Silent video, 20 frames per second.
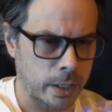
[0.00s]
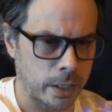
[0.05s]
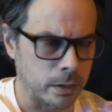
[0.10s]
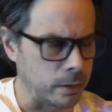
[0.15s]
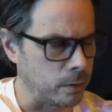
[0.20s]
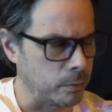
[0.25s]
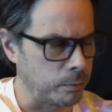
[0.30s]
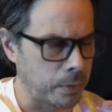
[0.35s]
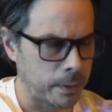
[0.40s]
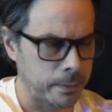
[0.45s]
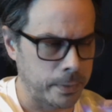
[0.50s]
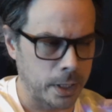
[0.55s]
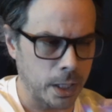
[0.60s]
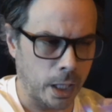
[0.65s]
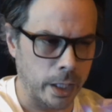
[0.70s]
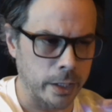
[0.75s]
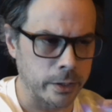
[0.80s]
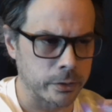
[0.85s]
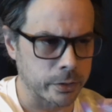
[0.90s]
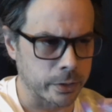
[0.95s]
I don't know, maybe
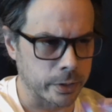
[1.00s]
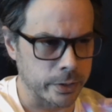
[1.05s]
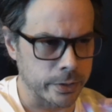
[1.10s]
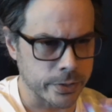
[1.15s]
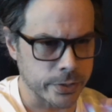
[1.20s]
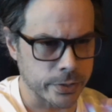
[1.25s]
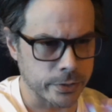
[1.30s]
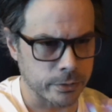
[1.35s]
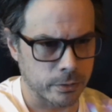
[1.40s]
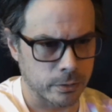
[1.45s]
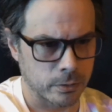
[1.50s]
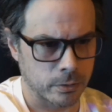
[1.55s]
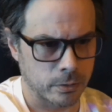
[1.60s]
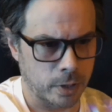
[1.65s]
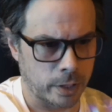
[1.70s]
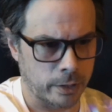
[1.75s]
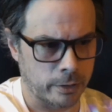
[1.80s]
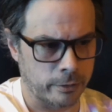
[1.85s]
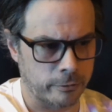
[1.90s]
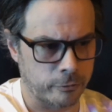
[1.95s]
hundreds
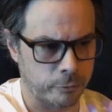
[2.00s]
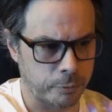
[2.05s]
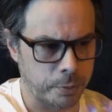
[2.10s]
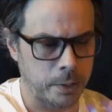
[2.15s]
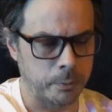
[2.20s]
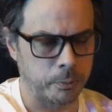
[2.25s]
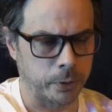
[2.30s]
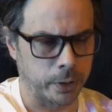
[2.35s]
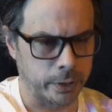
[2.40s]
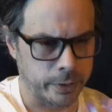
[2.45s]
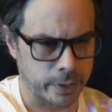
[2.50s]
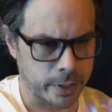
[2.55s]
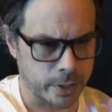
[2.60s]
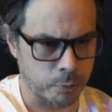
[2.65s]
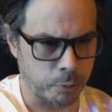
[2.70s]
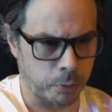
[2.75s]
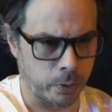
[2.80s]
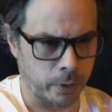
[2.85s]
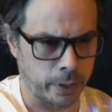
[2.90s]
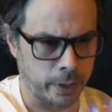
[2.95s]
of people at
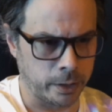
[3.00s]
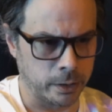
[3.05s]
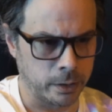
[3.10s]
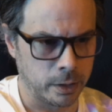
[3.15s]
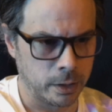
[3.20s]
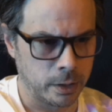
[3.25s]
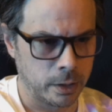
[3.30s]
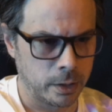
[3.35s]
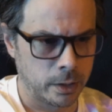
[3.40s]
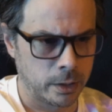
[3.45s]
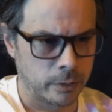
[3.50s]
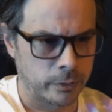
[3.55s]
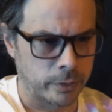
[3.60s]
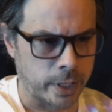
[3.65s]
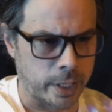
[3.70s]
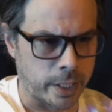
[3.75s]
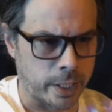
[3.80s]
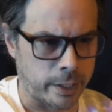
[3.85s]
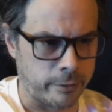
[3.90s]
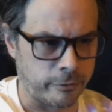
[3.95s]
this point
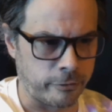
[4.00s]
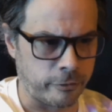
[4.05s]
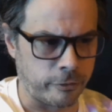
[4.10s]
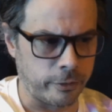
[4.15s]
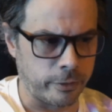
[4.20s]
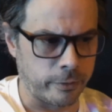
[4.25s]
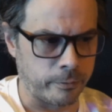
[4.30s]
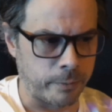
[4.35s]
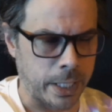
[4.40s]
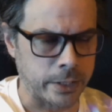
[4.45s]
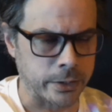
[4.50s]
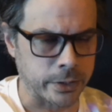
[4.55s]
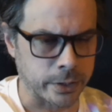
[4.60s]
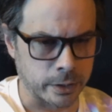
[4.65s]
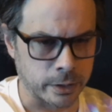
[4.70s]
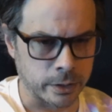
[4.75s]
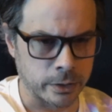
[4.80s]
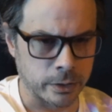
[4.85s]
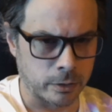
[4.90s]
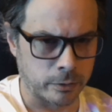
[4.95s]
that I've
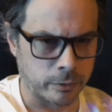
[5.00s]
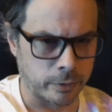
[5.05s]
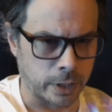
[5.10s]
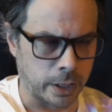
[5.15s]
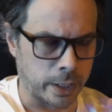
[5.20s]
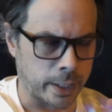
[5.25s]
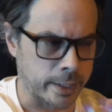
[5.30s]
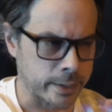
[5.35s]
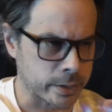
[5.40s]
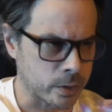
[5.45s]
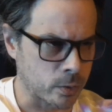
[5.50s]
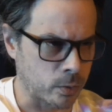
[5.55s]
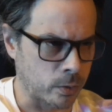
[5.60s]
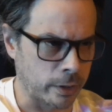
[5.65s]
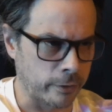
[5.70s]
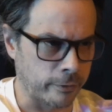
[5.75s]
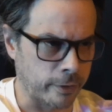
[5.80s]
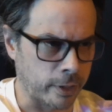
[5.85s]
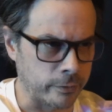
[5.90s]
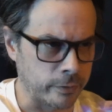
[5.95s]
mentored over the last
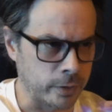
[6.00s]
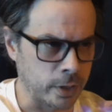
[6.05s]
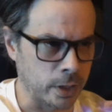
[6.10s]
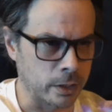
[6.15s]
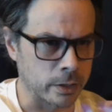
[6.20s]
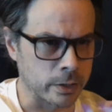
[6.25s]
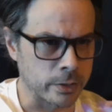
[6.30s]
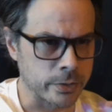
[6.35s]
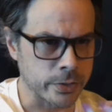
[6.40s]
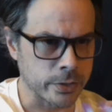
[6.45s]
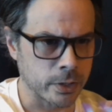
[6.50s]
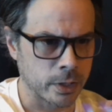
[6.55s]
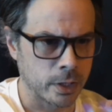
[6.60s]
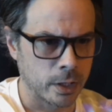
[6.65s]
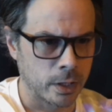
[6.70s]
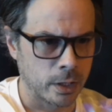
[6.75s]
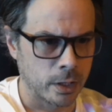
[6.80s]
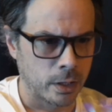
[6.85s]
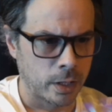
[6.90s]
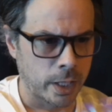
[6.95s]
25 years.
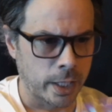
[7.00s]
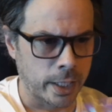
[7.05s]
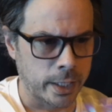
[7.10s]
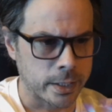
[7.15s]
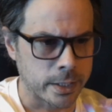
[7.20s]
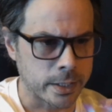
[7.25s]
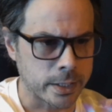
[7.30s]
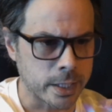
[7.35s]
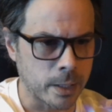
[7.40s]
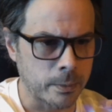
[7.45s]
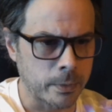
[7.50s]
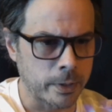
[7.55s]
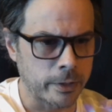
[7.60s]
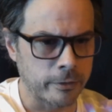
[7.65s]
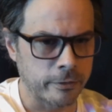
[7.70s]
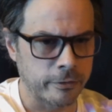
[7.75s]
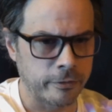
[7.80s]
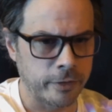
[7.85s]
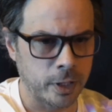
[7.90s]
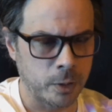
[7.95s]
And some
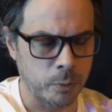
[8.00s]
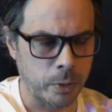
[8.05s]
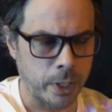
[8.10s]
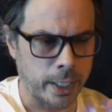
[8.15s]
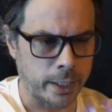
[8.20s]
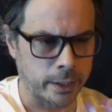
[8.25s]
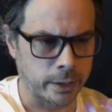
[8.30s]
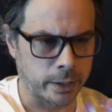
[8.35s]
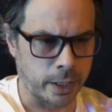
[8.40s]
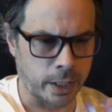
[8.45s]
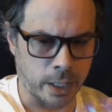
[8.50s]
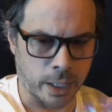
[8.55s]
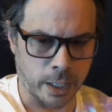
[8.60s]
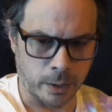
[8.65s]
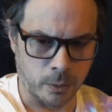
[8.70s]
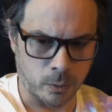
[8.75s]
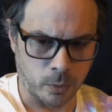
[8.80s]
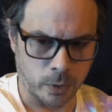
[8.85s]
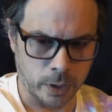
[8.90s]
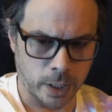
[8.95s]
of the feedback that
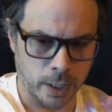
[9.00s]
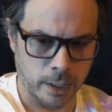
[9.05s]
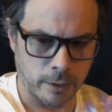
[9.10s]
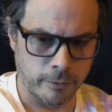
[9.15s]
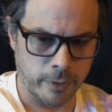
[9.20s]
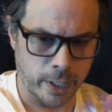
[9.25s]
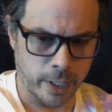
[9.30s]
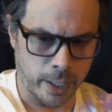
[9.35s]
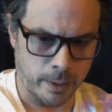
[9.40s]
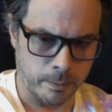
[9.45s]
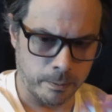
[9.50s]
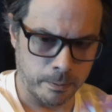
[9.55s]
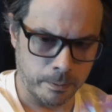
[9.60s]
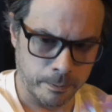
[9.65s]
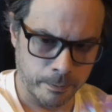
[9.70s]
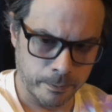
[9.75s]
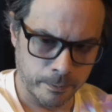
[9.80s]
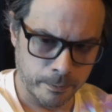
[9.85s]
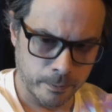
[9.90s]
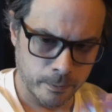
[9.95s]
I would give
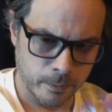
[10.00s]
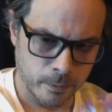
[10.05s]
them,